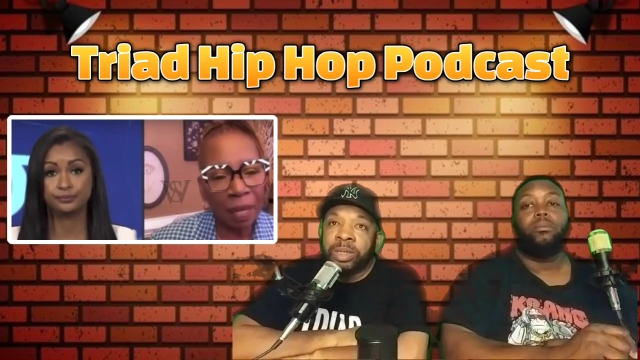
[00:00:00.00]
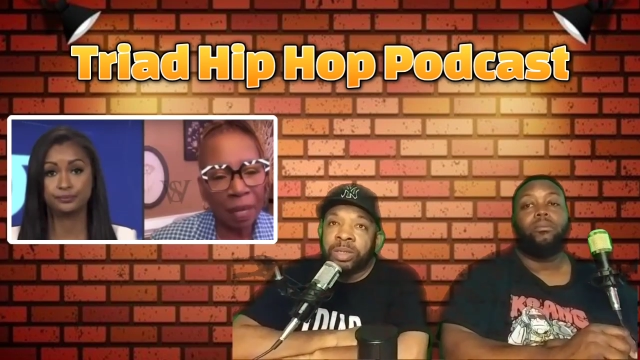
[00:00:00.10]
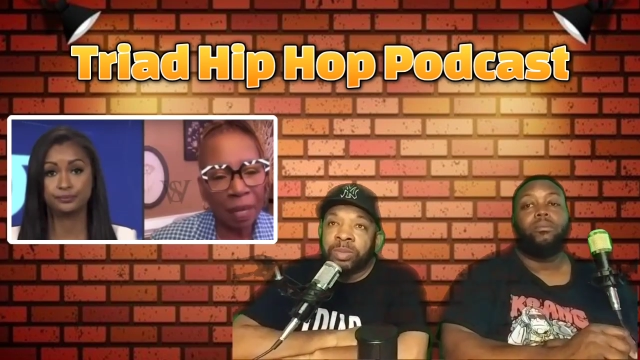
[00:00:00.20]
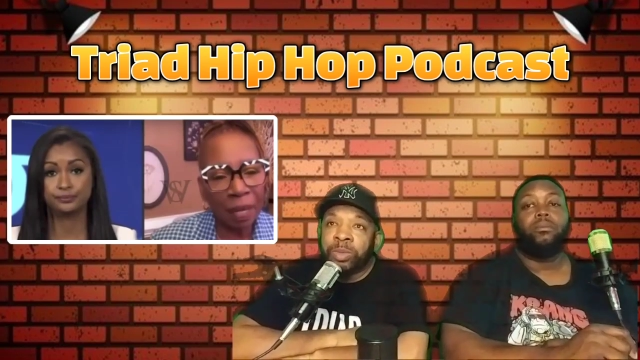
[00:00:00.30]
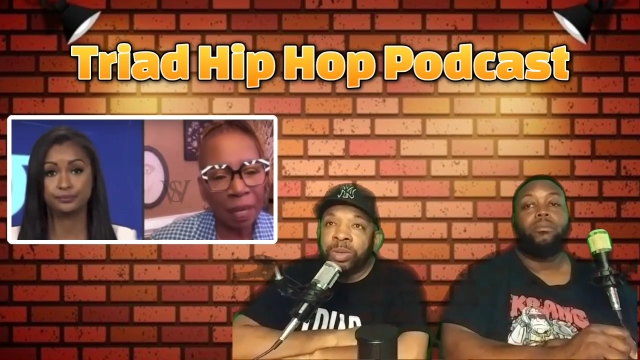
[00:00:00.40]

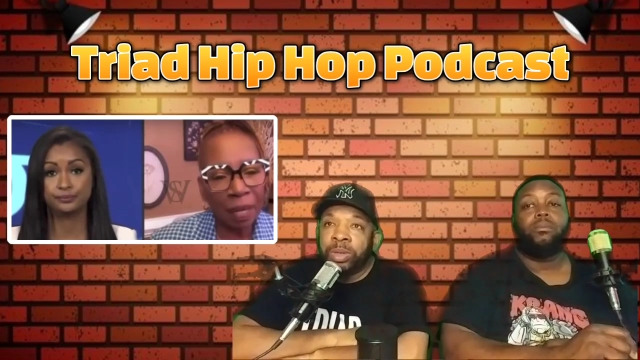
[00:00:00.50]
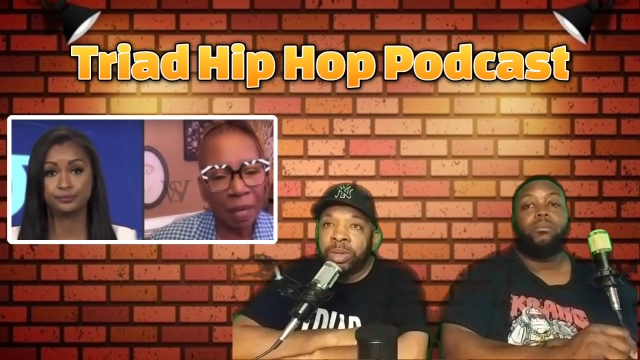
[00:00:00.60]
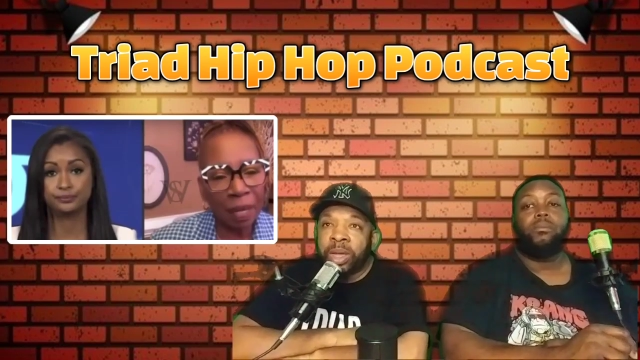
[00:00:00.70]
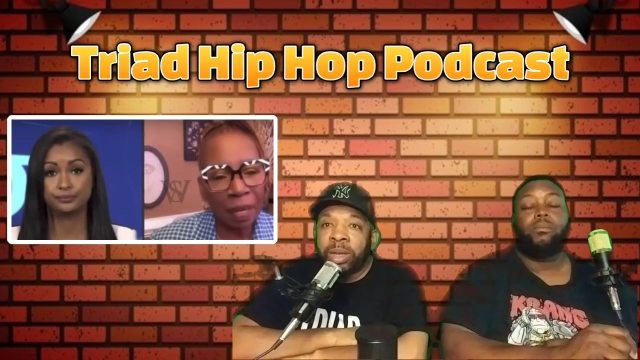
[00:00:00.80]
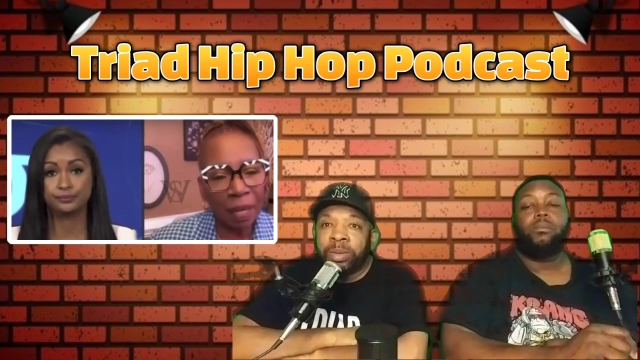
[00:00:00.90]
Speaker 1: these million
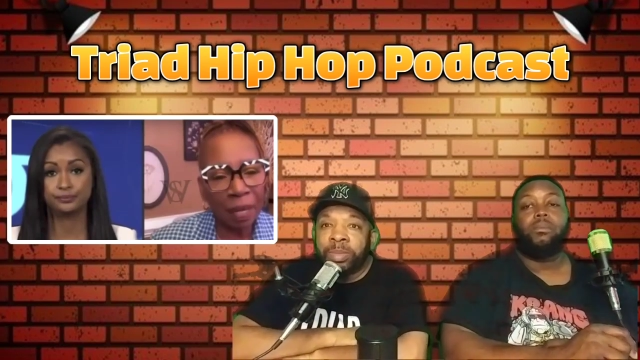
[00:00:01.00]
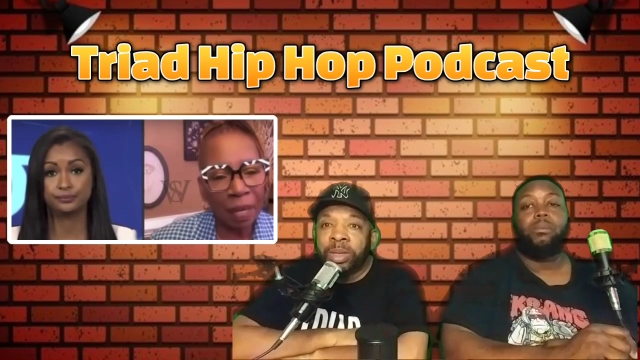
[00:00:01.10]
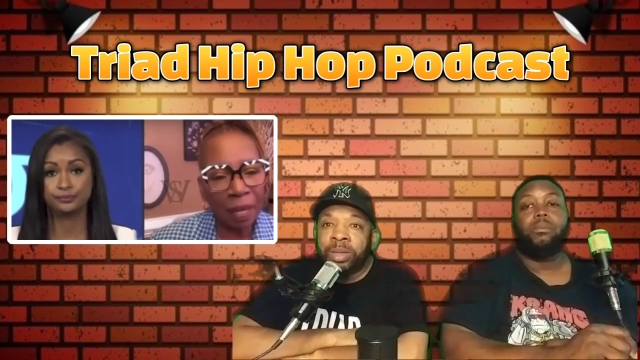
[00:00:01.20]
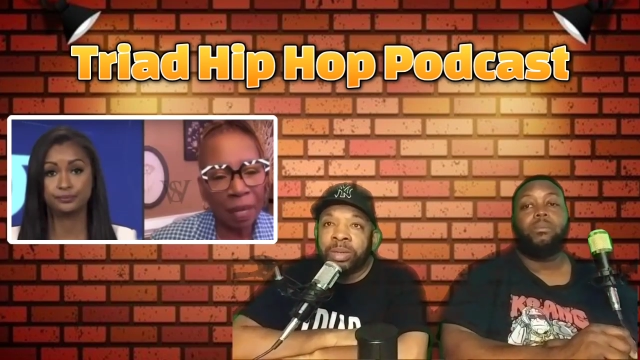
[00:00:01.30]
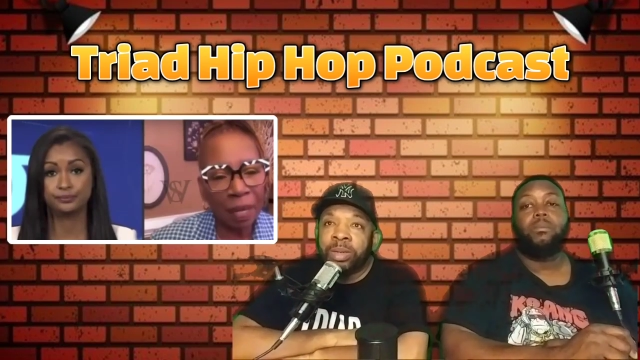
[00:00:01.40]
dollar
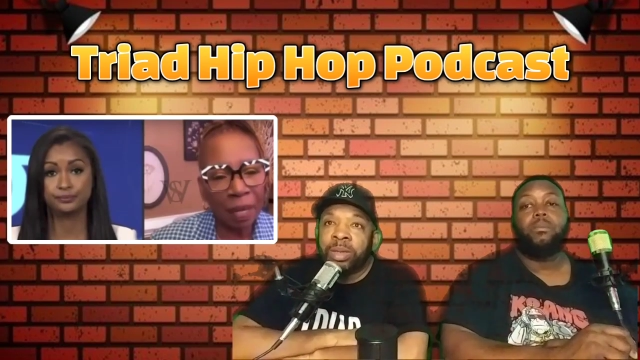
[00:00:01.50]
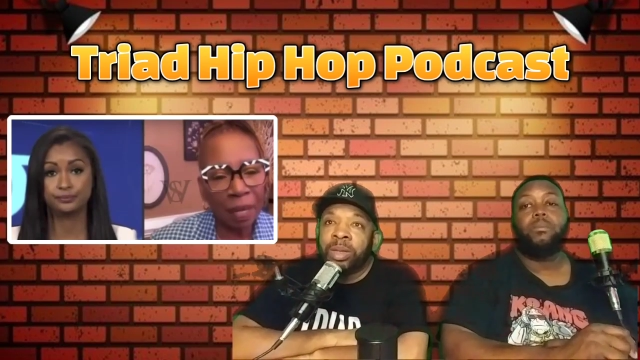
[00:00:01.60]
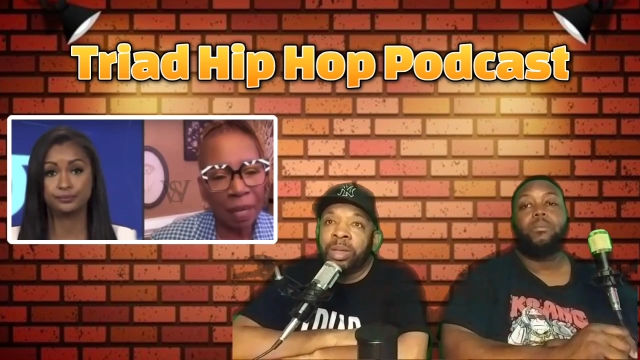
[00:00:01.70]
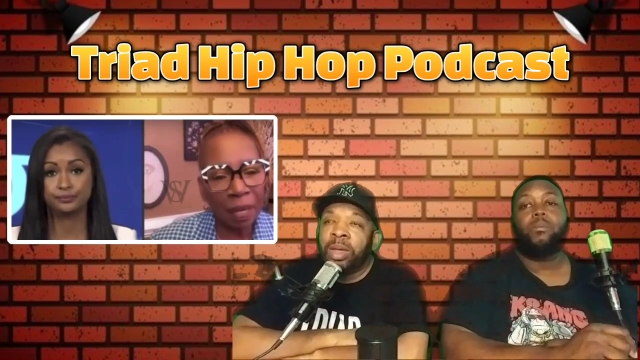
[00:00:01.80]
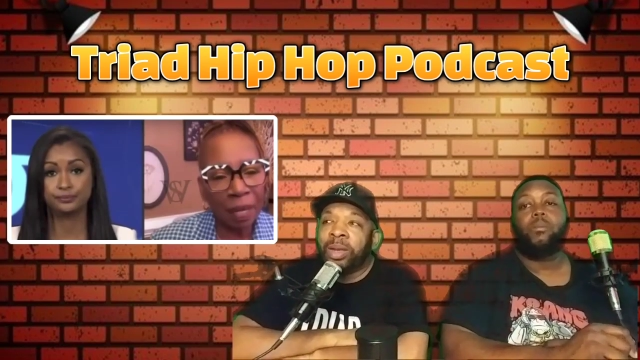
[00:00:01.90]
men
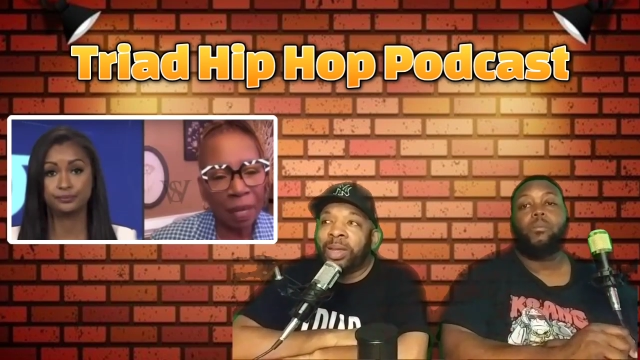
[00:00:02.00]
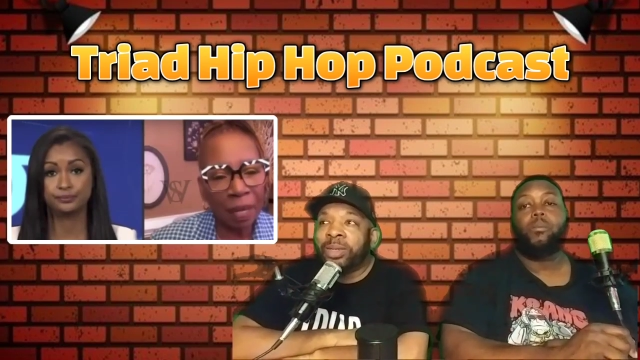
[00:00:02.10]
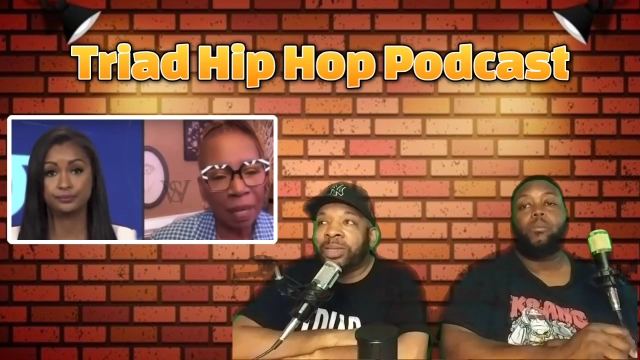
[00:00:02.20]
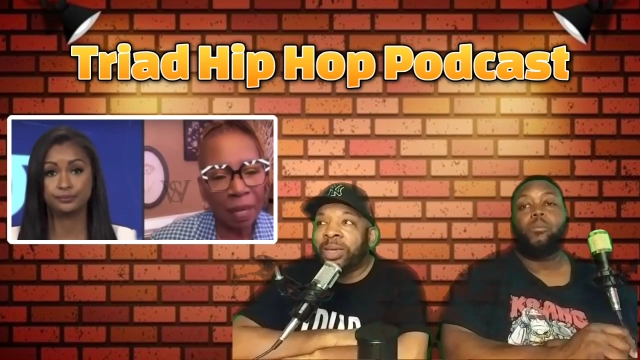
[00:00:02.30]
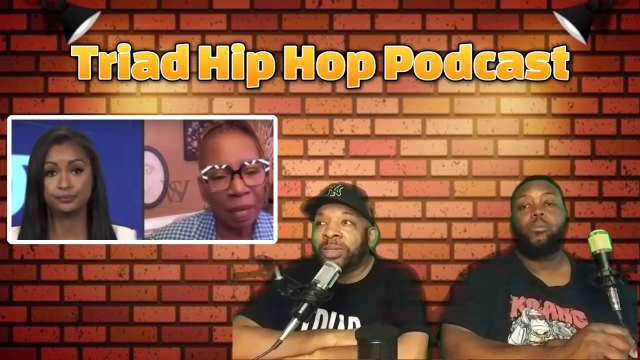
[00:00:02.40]
a lot
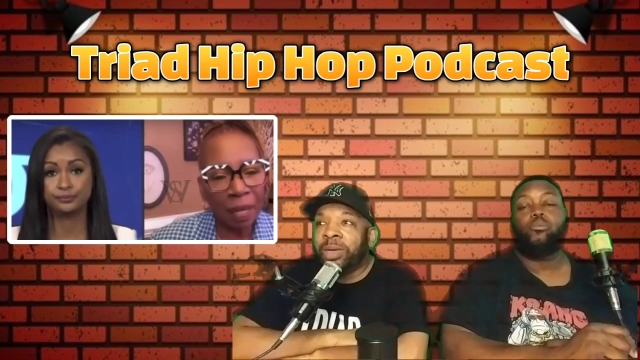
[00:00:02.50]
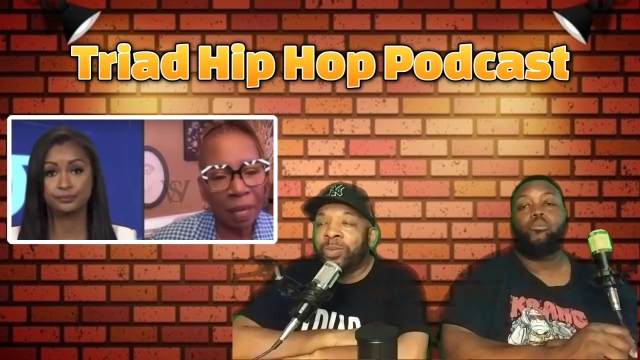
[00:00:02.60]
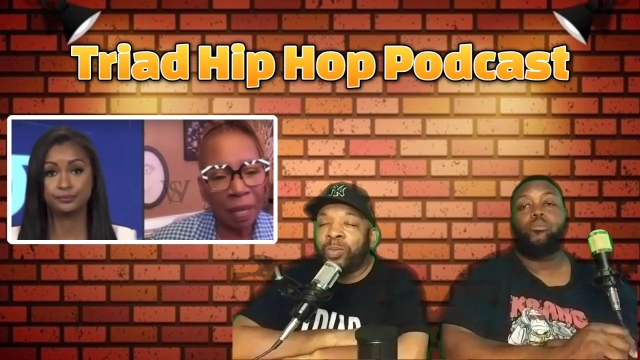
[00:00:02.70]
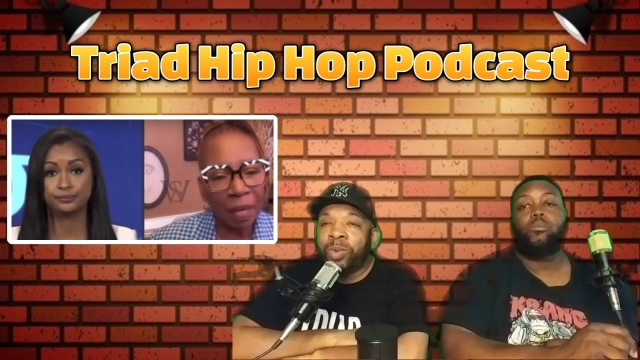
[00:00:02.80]
of times they